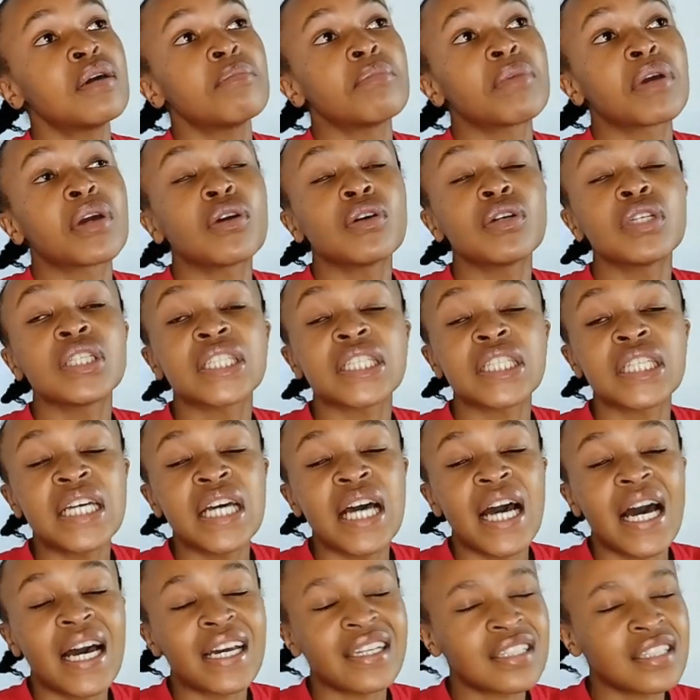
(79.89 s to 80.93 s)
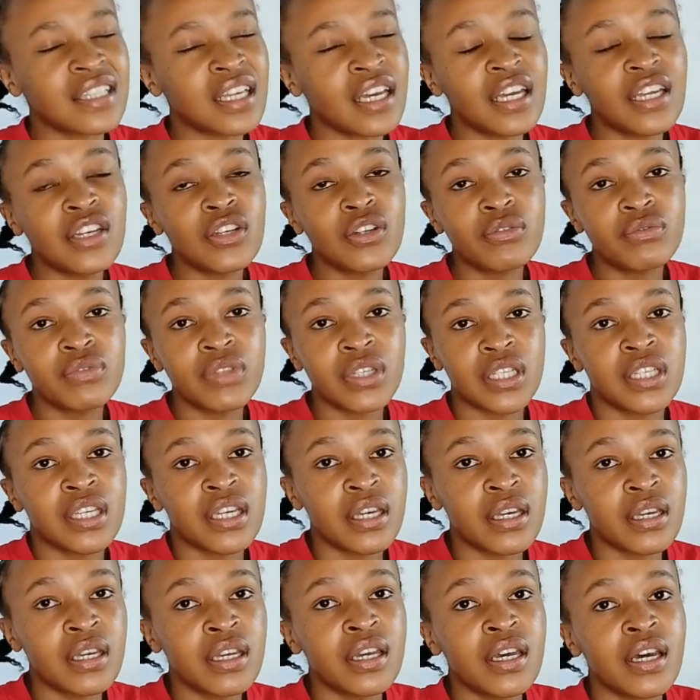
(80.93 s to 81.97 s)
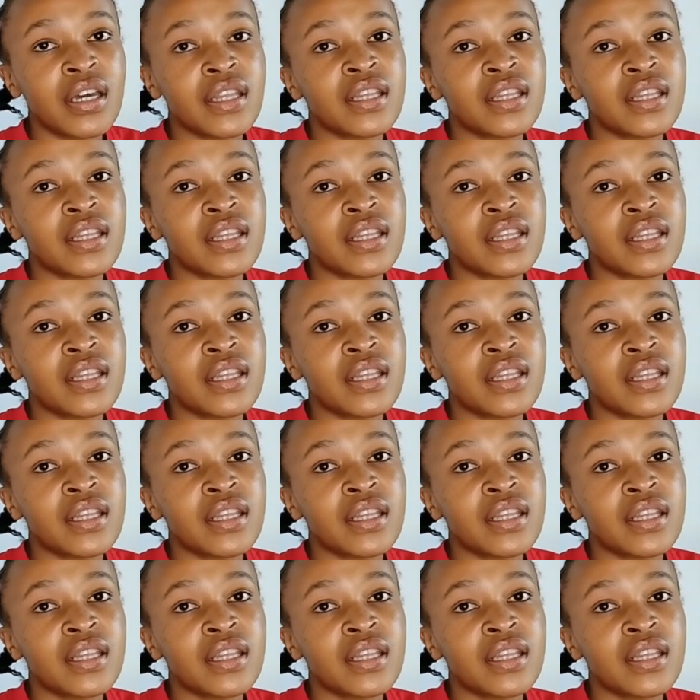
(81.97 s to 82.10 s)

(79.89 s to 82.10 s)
because at the end of the day,